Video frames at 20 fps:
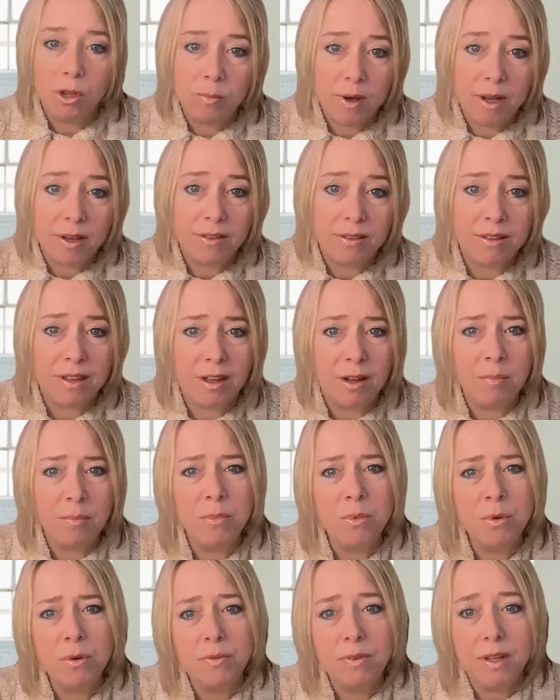you might say, I'm
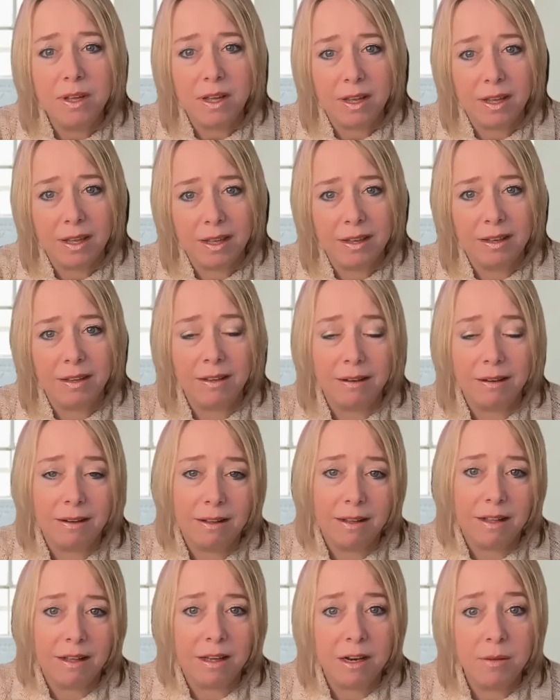moving. I can't, you know,
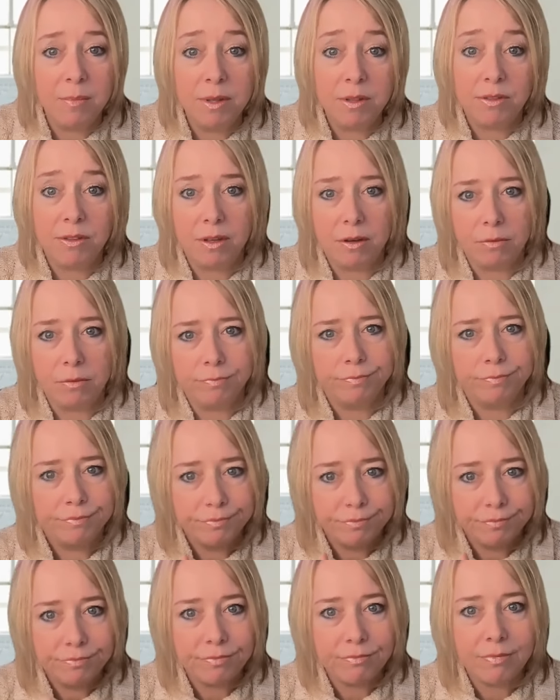I'm going to miss you.
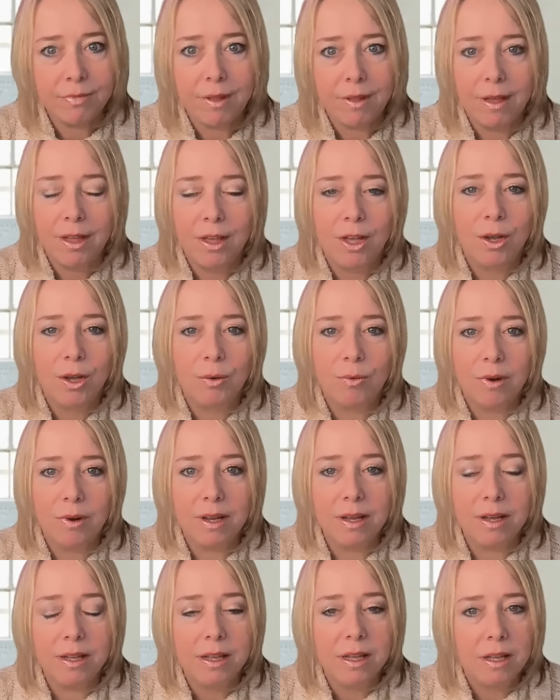
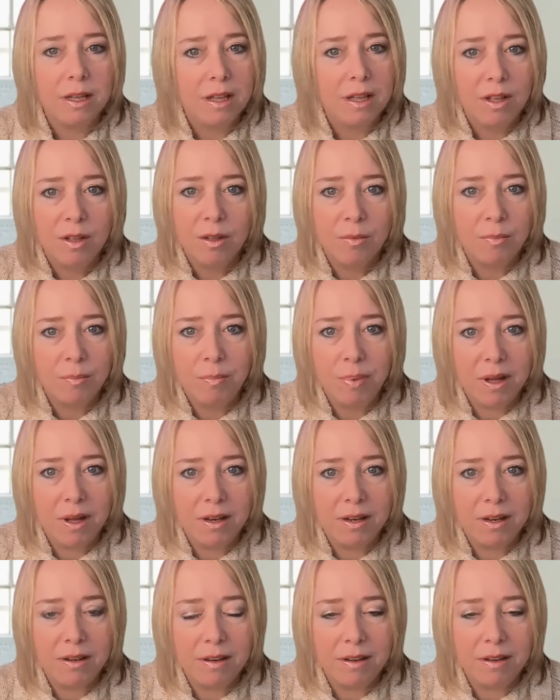Right.
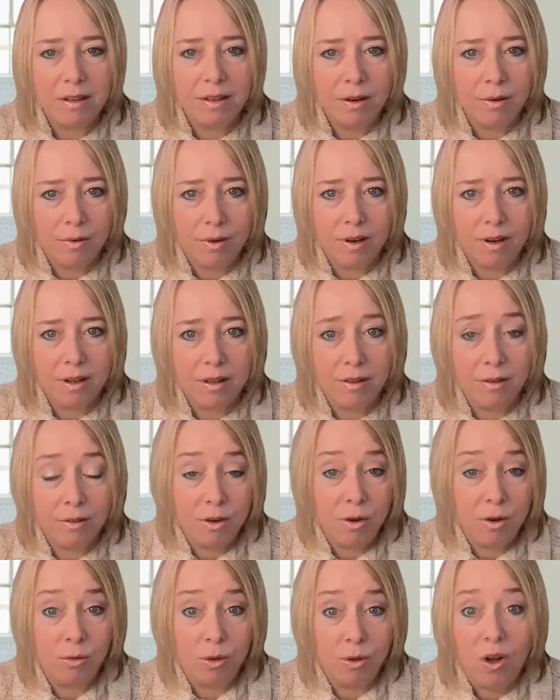But you don't, there's
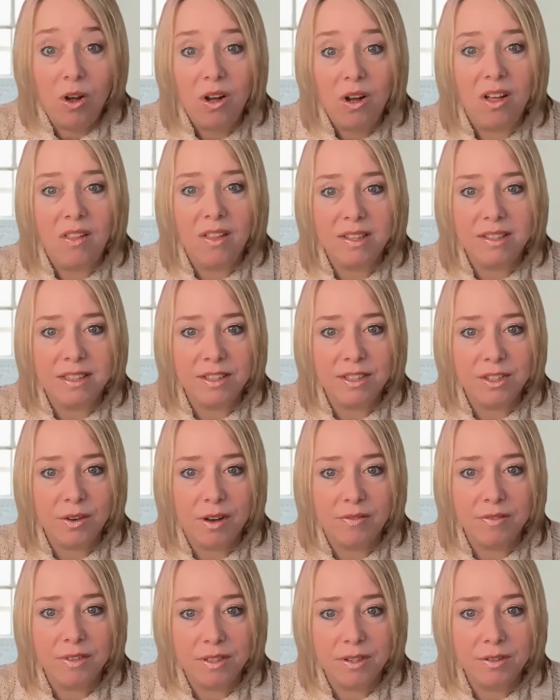no law that says you
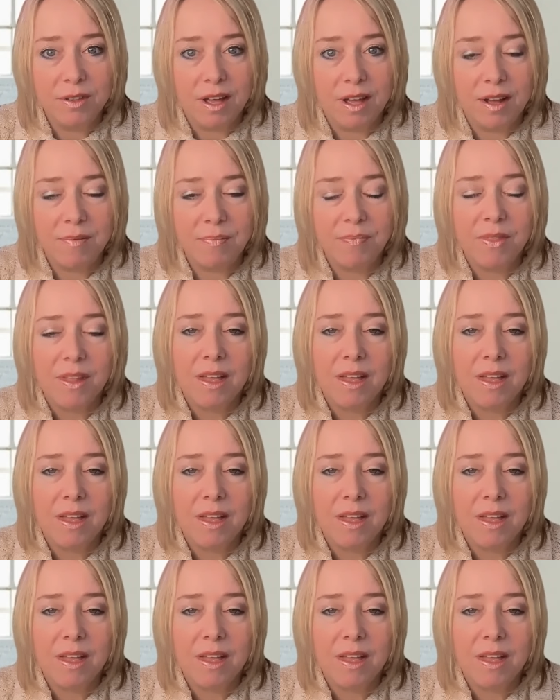have to do that.